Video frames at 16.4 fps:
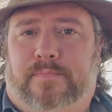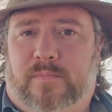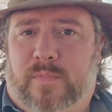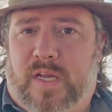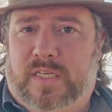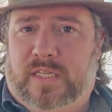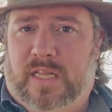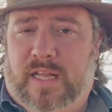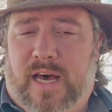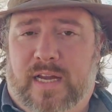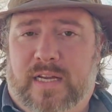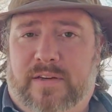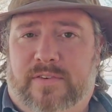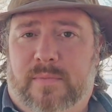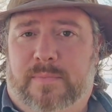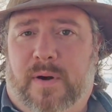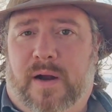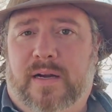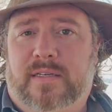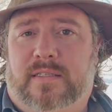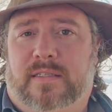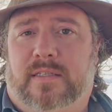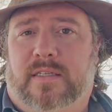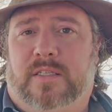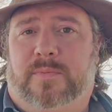There's a lot of different parts
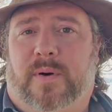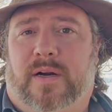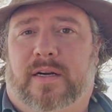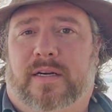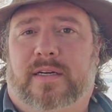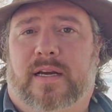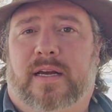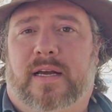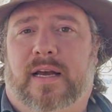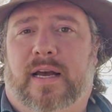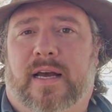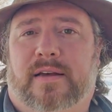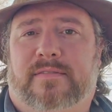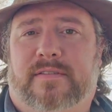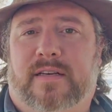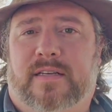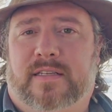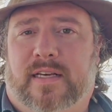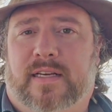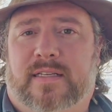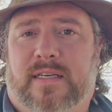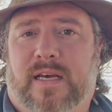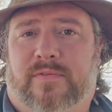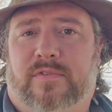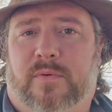to this park. It feels like
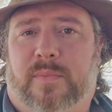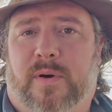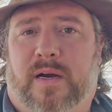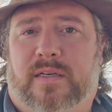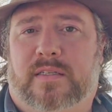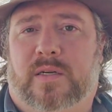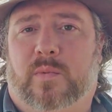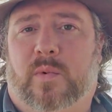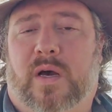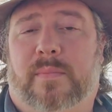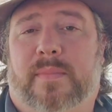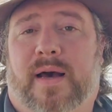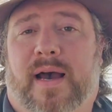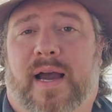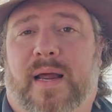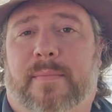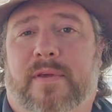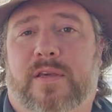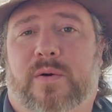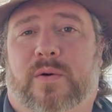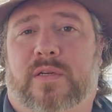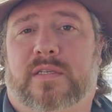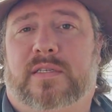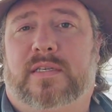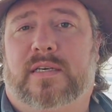several parks in one. Behind me you
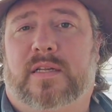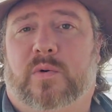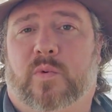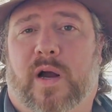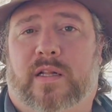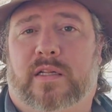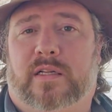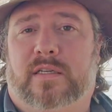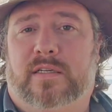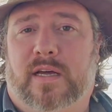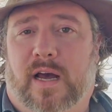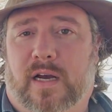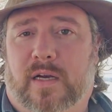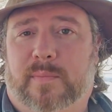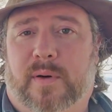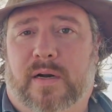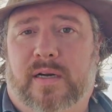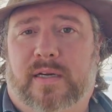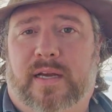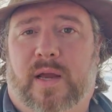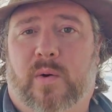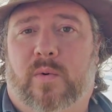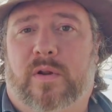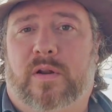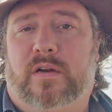can see the Rutland Dog Park,
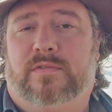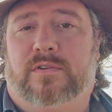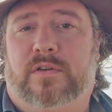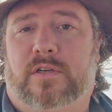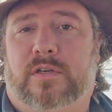a wonderful